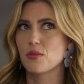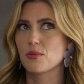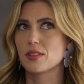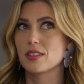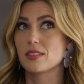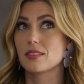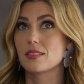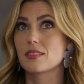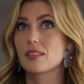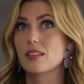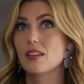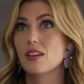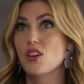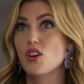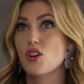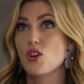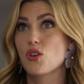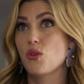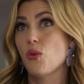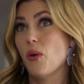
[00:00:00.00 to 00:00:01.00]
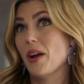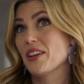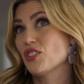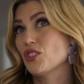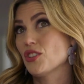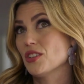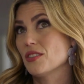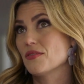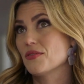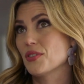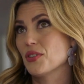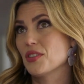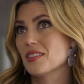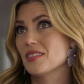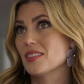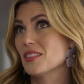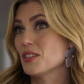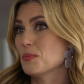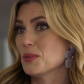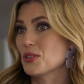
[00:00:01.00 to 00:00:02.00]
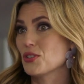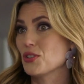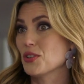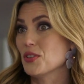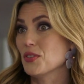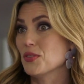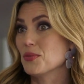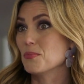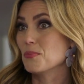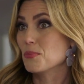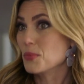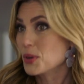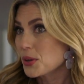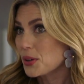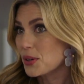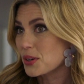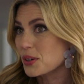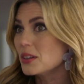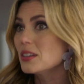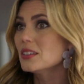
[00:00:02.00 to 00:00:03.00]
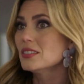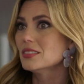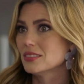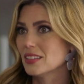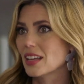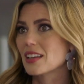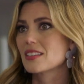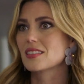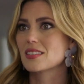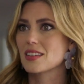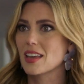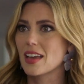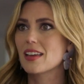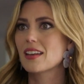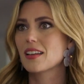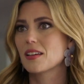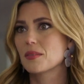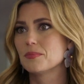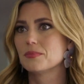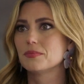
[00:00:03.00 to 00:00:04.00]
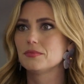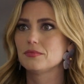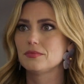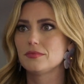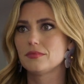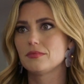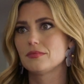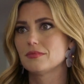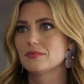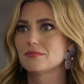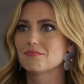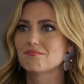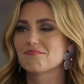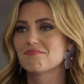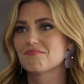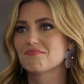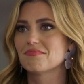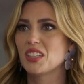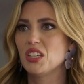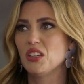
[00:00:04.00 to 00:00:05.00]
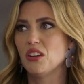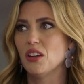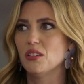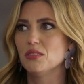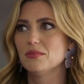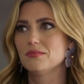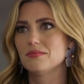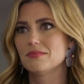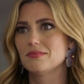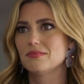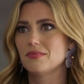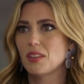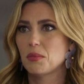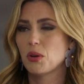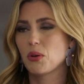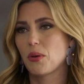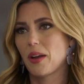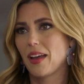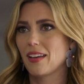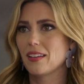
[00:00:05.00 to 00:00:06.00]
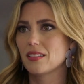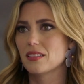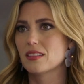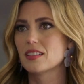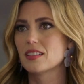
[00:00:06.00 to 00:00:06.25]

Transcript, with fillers: was questioned for the suspicion of murder last night, I'm, you know, okay.